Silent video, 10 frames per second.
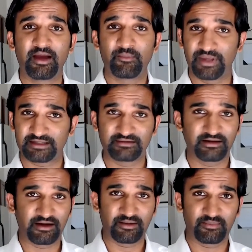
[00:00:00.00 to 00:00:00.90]
picked it
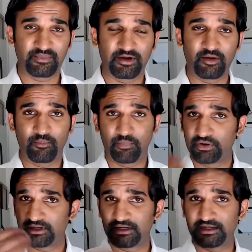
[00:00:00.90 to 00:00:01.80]
up,
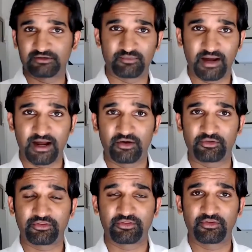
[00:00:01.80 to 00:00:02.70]
put it in his
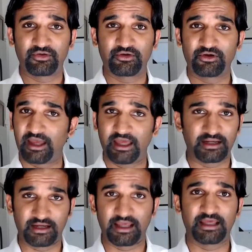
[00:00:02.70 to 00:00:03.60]
mouth,
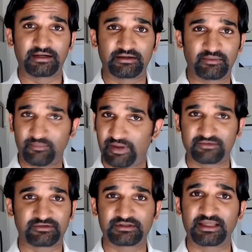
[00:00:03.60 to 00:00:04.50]
and
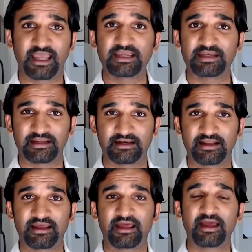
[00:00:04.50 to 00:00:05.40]
basically ate it.
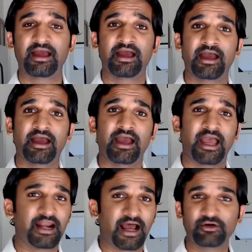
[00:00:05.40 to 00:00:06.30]

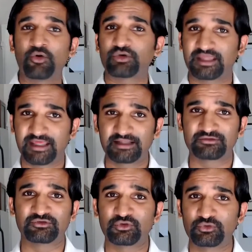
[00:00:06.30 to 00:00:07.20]
And I know
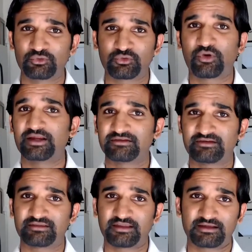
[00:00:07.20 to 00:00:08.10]
kids do crazy
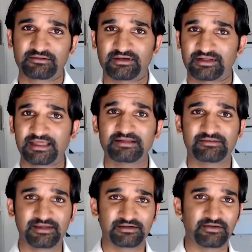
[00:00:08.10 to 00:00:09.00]
things and kids
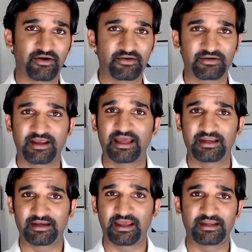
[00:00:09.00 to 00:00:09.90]
eat dirt
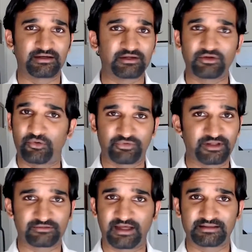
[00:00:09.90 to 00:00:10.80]
and
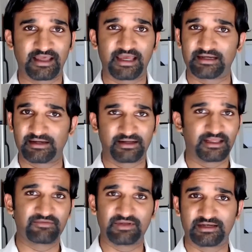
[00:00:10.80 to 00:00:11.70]
things like that,
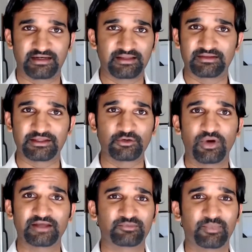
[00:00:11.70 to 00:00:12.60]
even in the
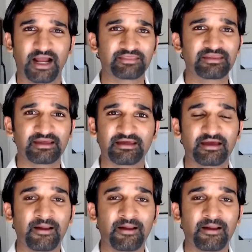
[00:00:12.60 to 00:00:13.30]
US. But I think